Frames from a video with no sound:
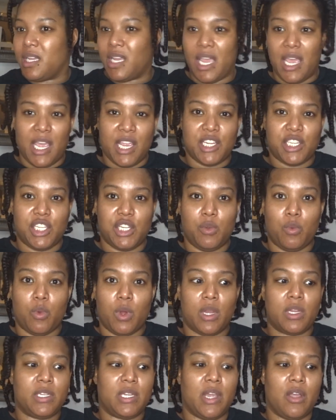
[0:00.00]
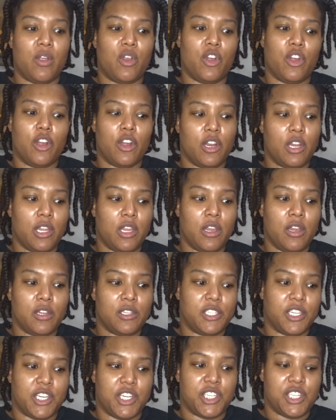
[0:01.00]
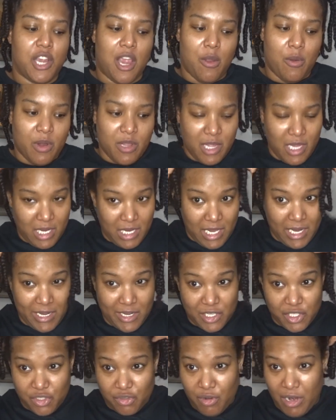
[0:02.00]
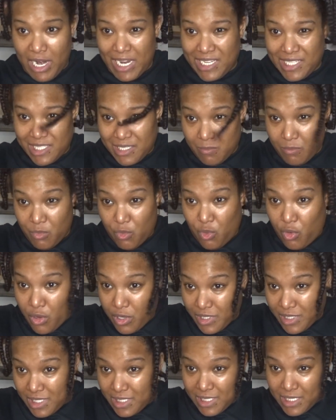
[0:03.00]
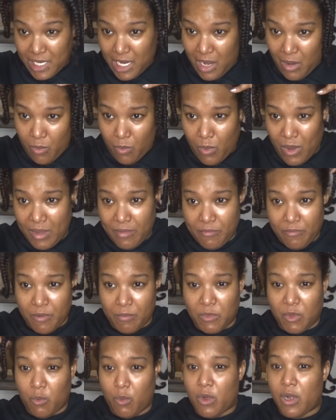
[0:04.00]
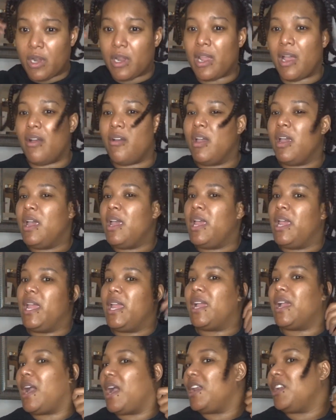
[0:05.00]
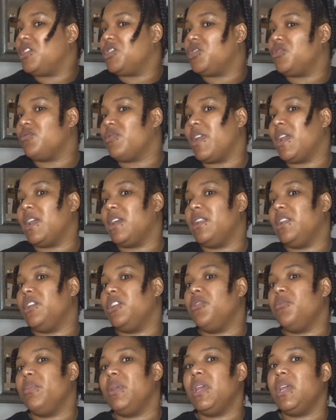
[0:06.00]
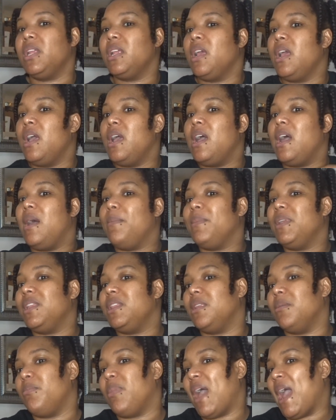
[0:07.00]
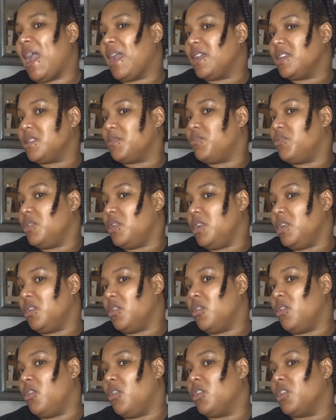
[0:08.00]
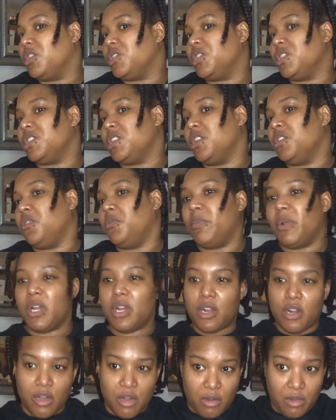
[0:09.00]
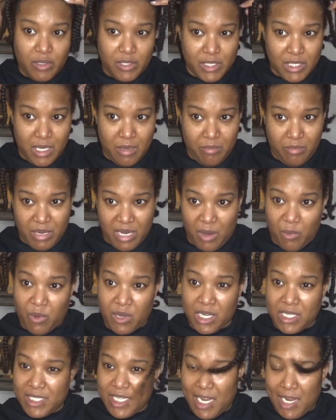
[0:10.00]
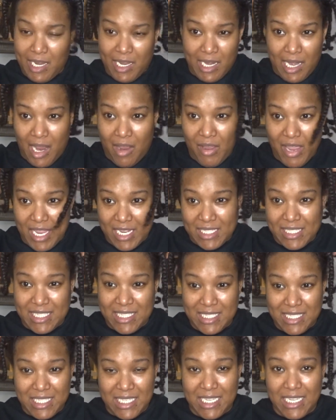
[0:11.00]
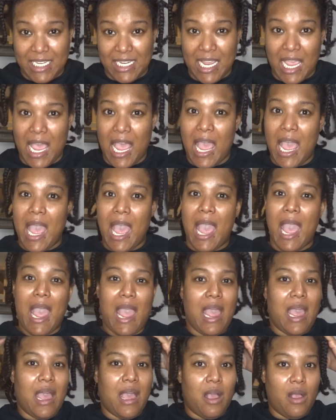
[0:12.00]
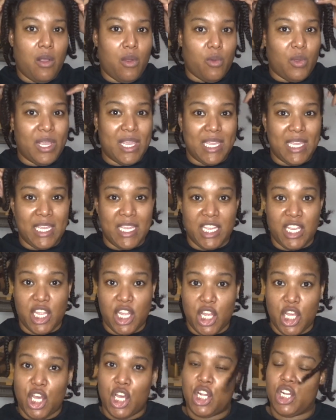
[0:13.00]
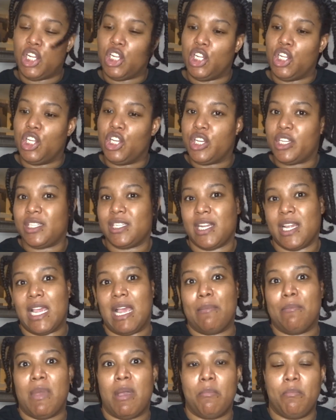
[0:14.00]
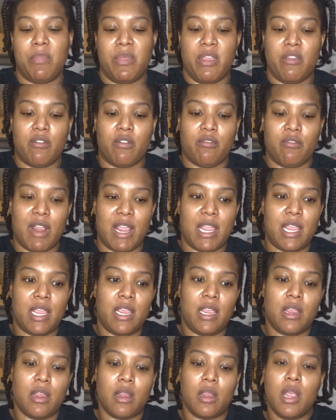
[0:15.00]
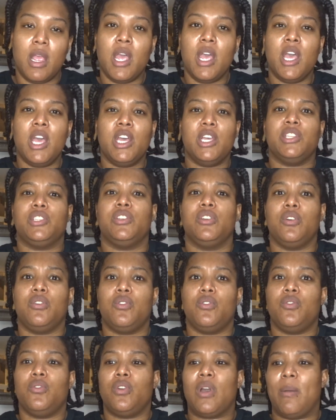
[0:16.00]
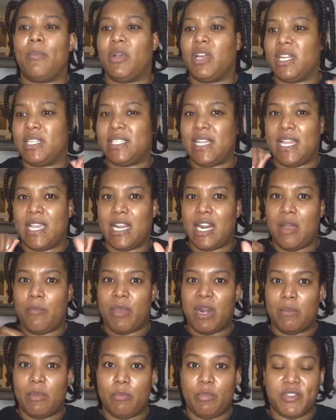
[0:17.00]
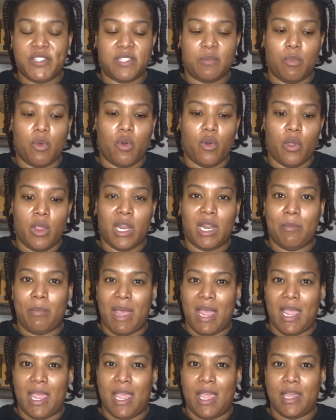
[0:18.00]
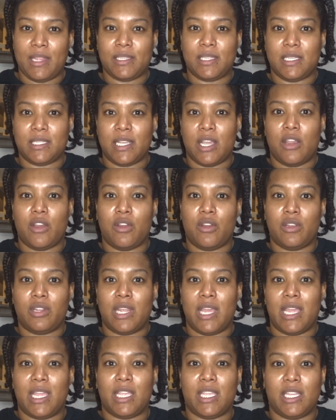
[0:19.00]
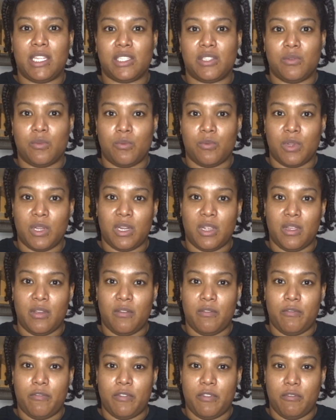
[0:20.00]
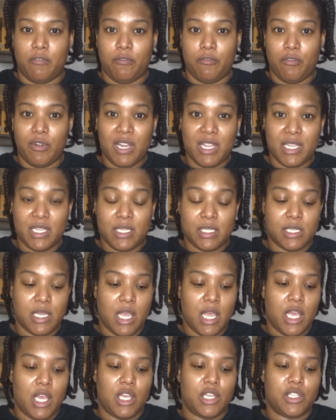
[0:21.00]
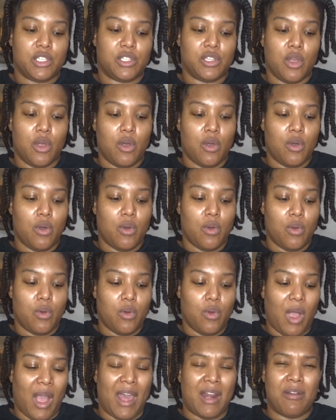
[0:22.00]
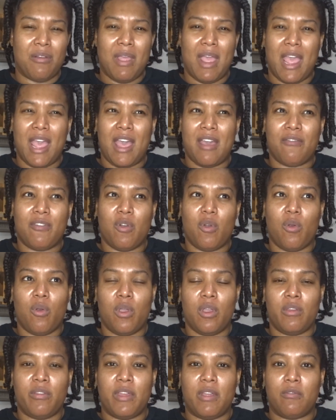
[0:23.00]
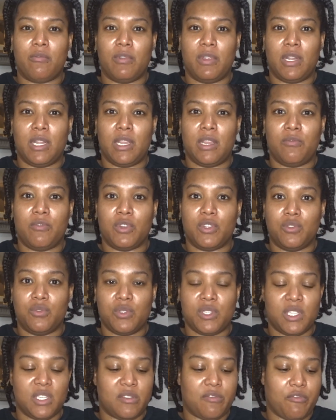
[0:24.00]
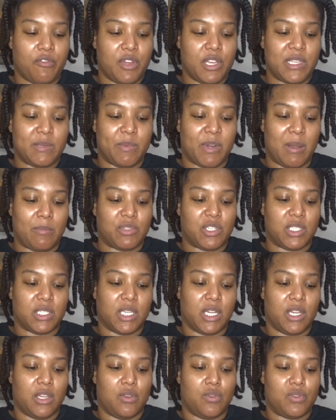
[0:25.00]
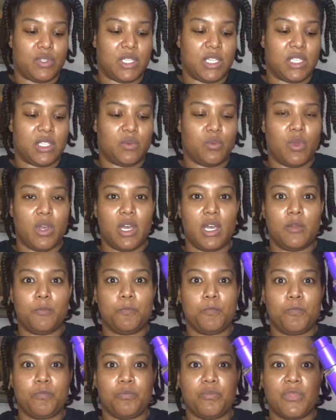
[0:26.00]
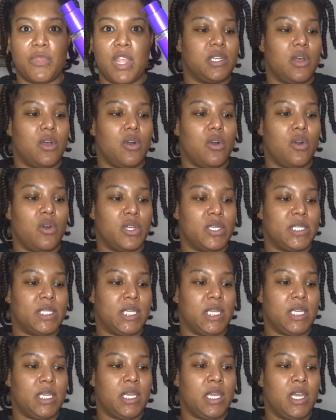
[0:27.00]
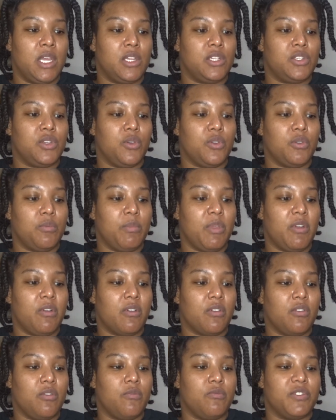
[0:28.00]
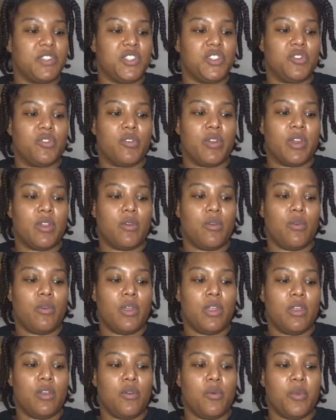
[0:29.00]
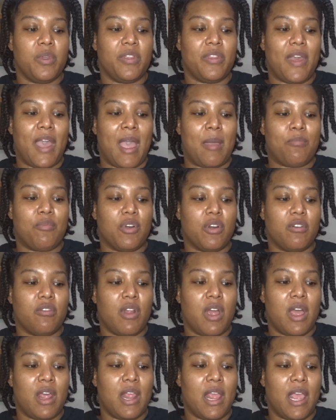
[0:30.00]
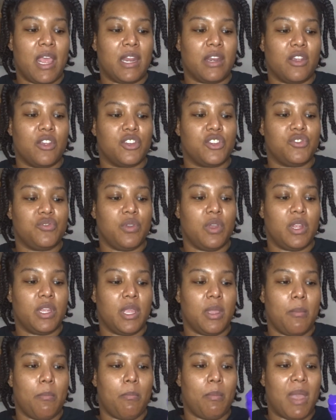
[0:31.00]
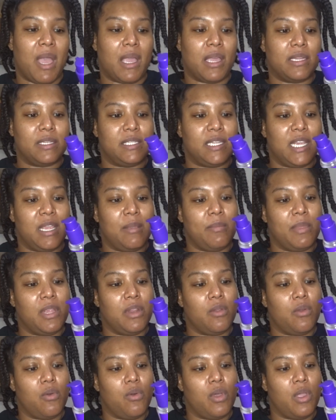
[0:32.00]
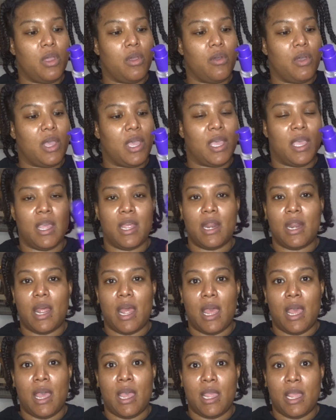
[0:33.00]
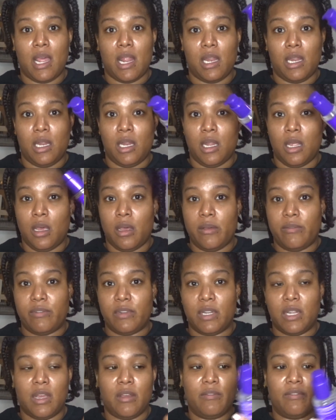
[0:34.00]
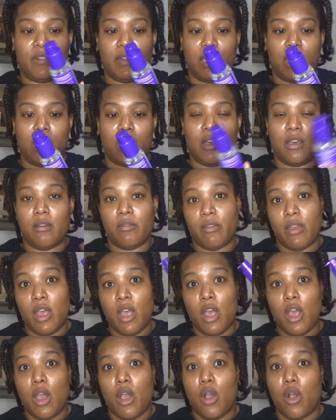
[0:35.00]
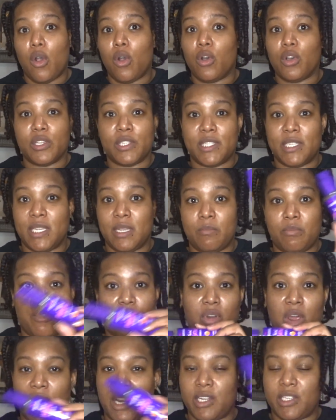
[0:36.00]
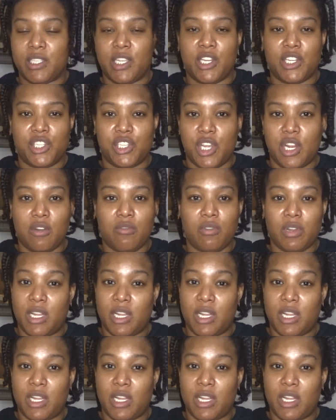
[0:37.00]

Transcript: I actually worked out earlier, took a shower, then let it dry some more since I got wet from the workout. It kind of shrank a little bit. I mean, the back is pretty long, it's just a little bit curled up, but I want to take it out and see how it looks. And I got my mirror right here, so I'm gonna take it out, but I'm gonna put some oil in my hands because I heard that gets rid of the frizz. So I don't have an oil that really reduces frizz, but I'm just gonna use this one, the Aussie Total Miracle Restoring Oil with apricot and Australian macadamia oil. And I love Aussie products in general.